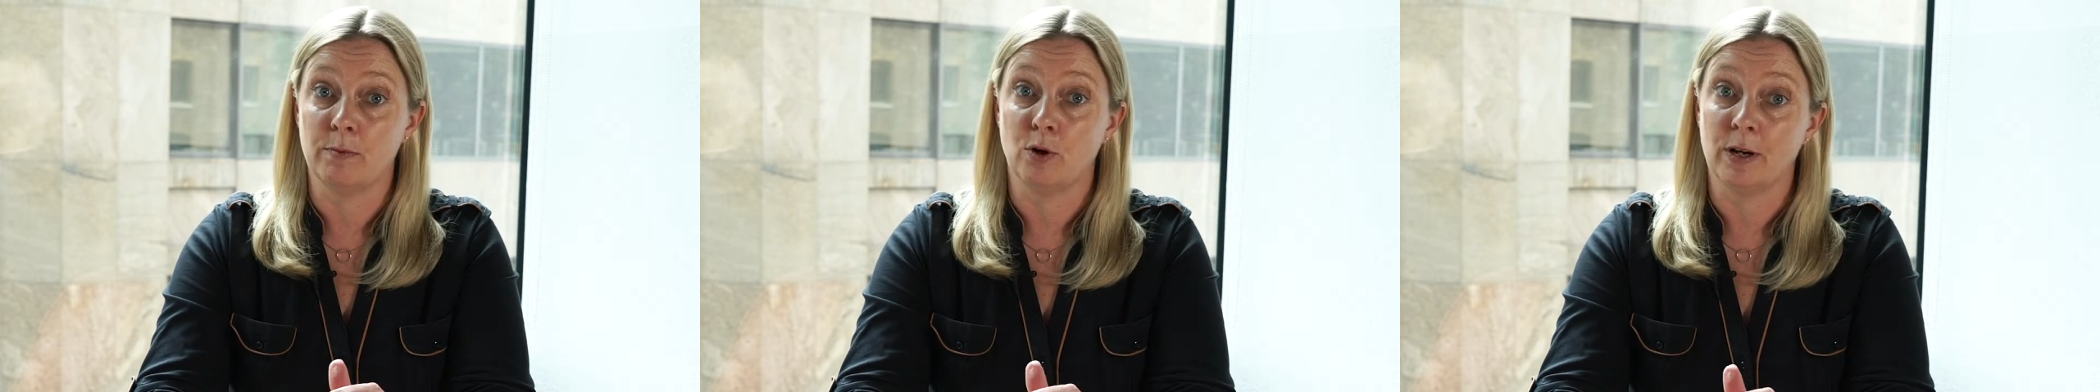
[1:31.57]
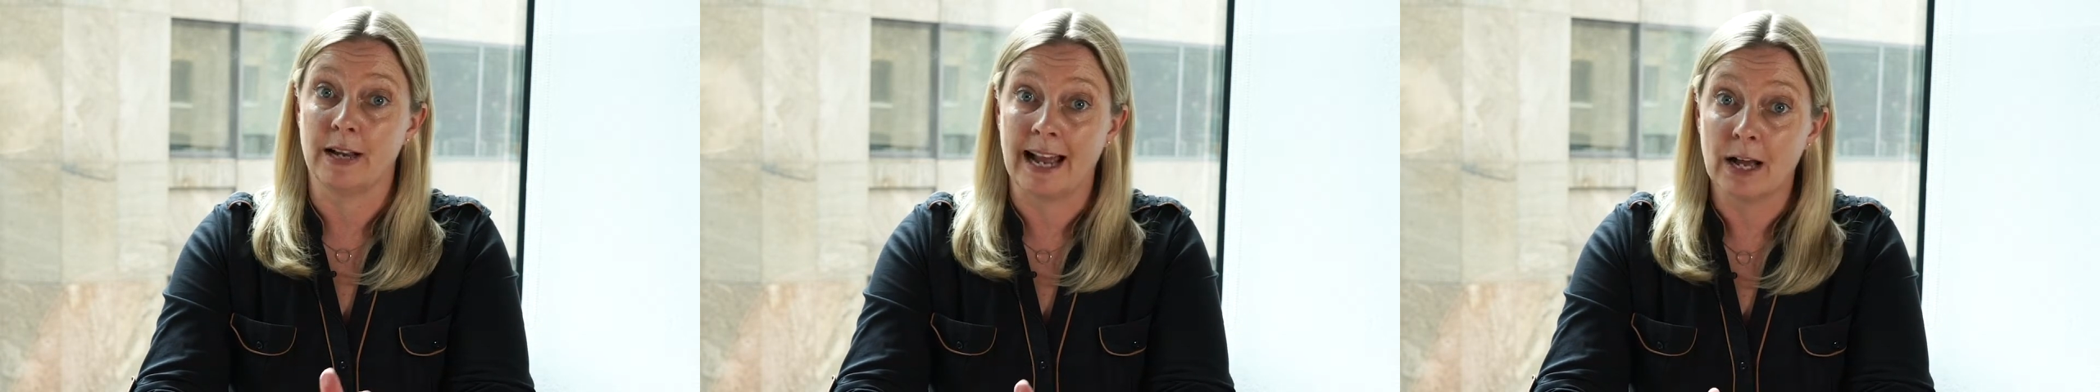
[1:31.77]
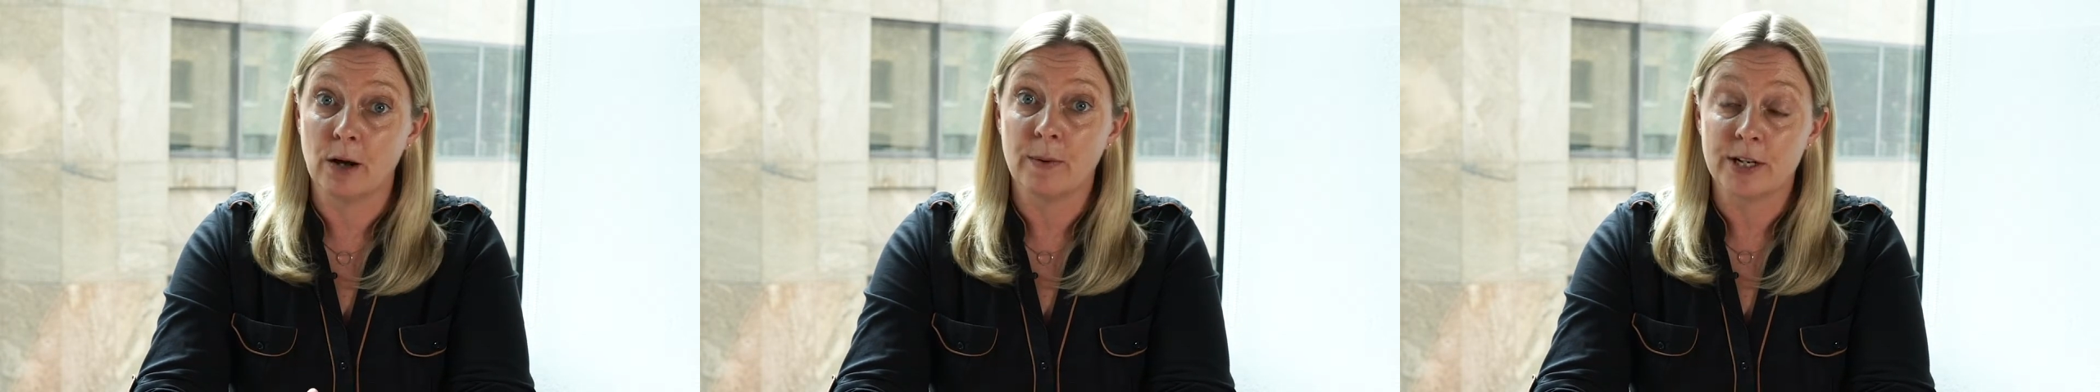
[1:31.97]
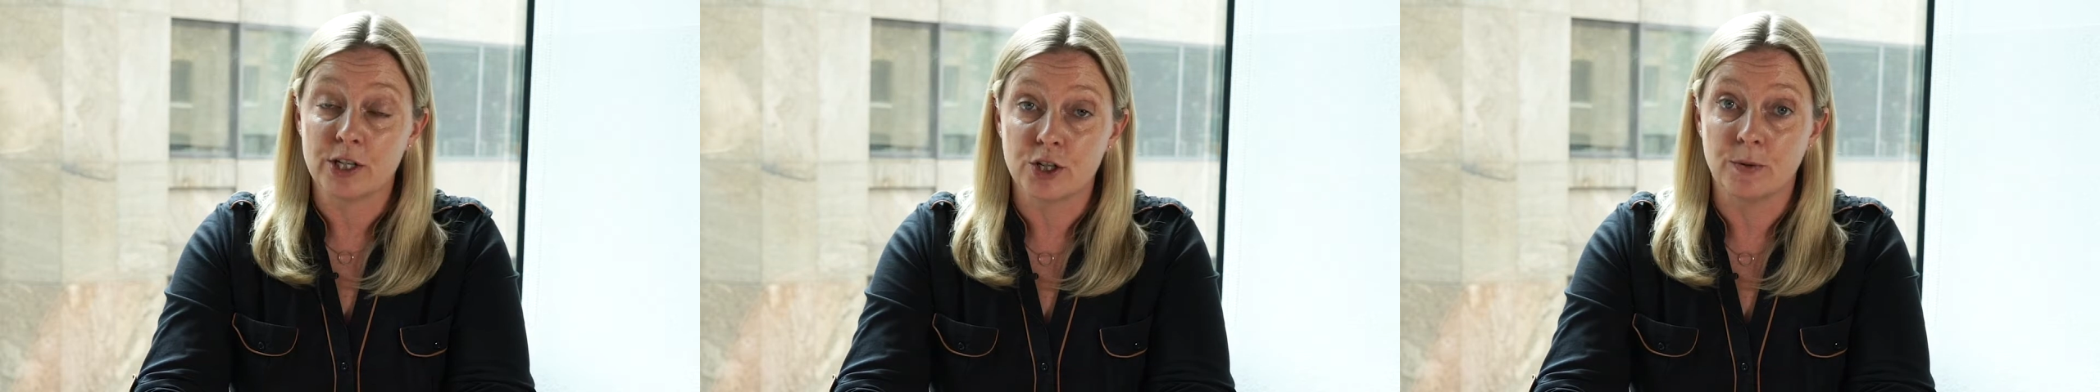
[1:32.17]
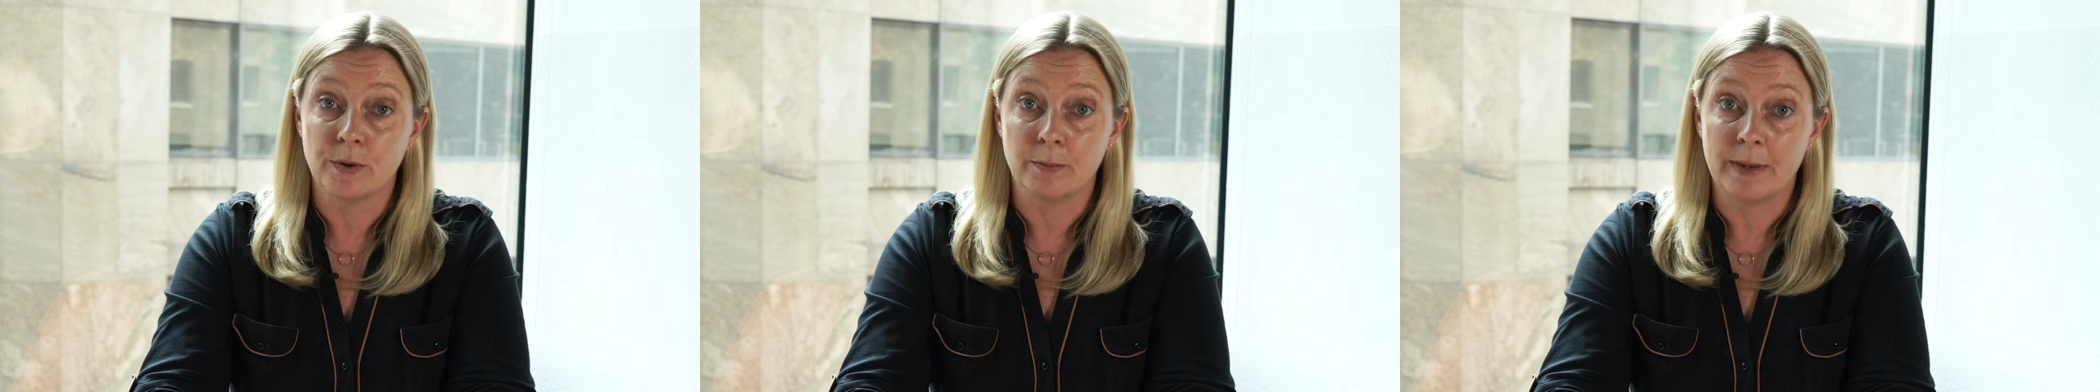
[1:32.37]
language
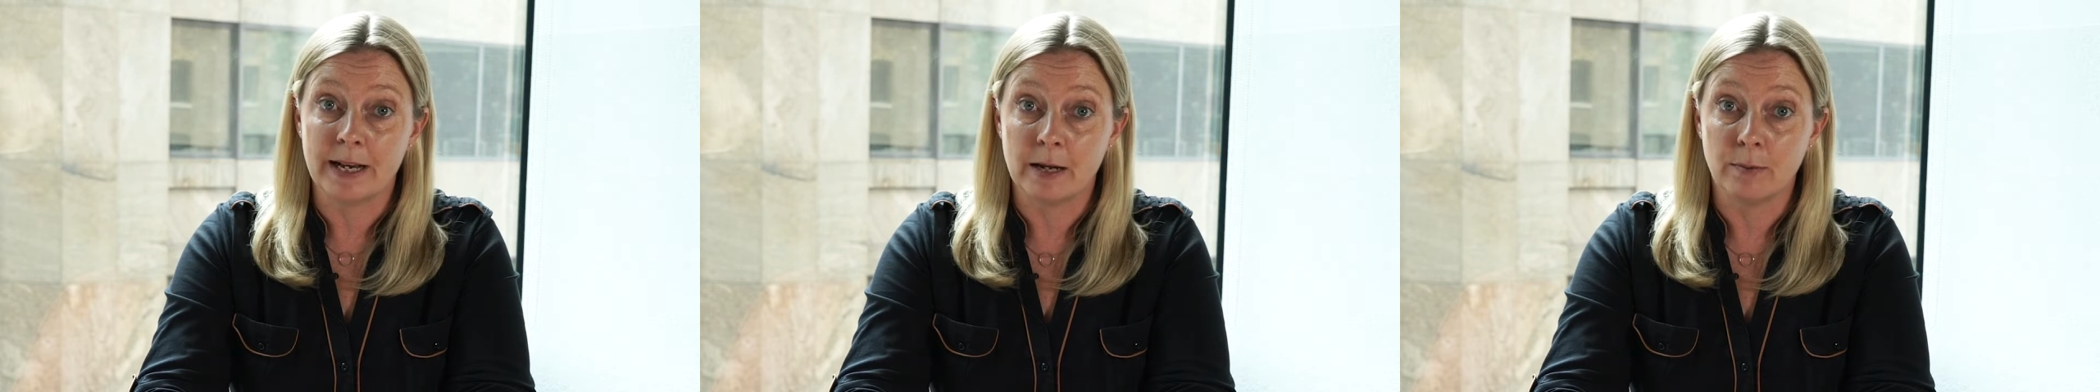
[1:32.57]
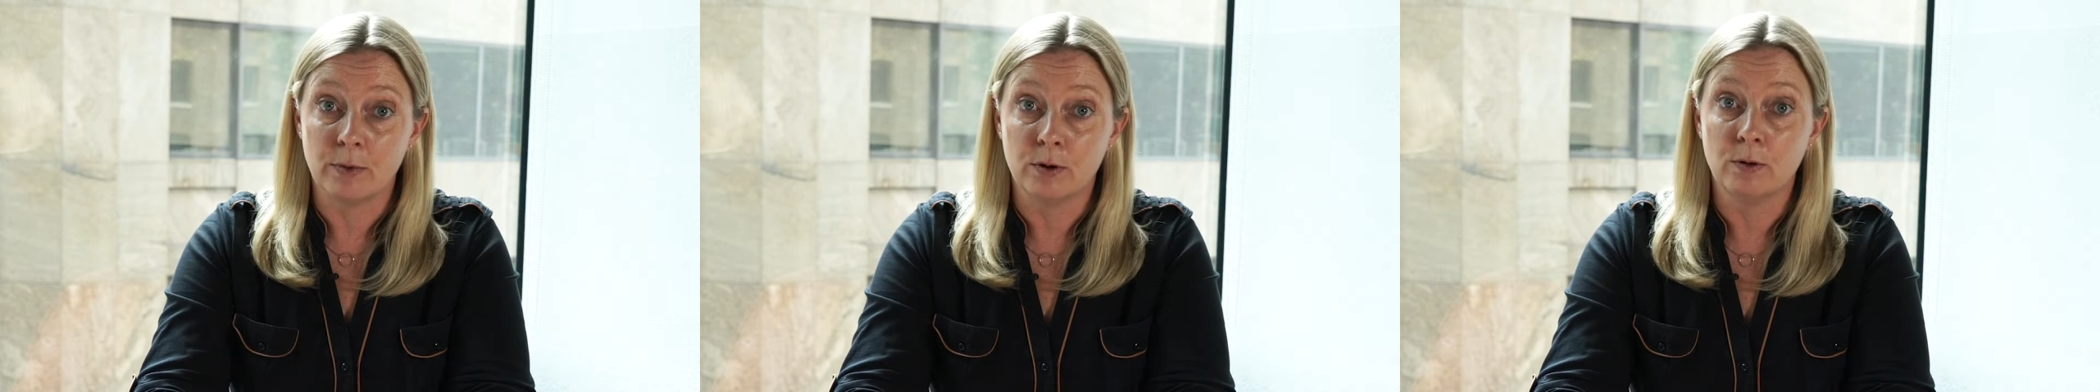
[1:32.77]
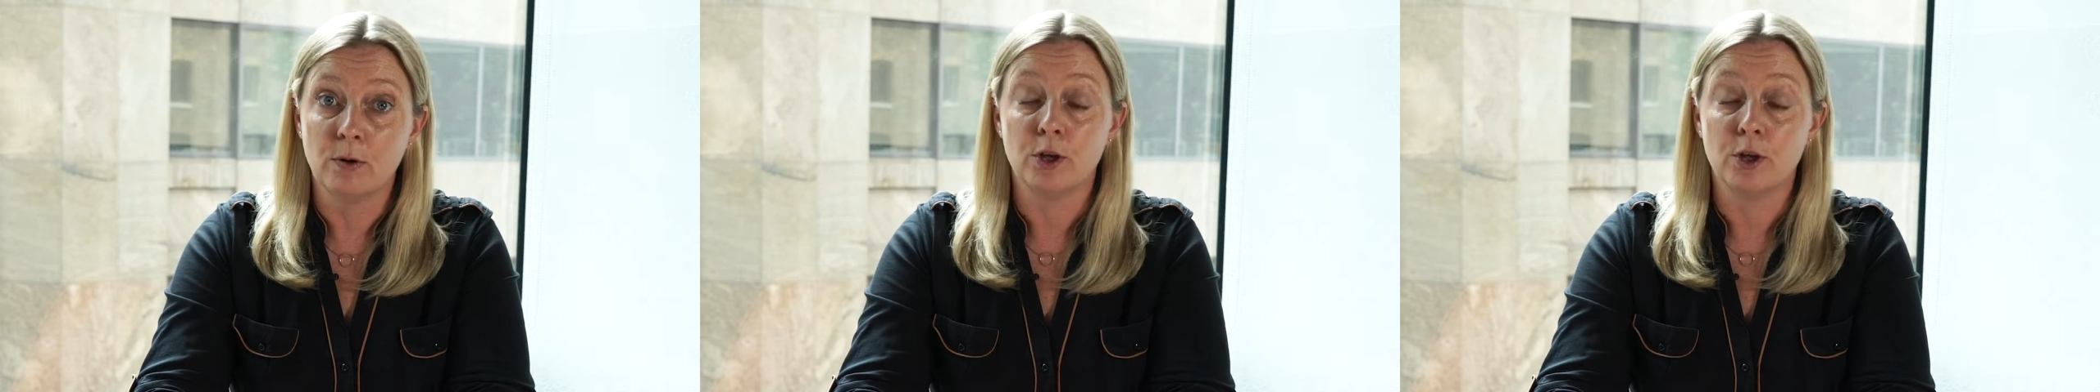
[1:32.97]
to a minimal,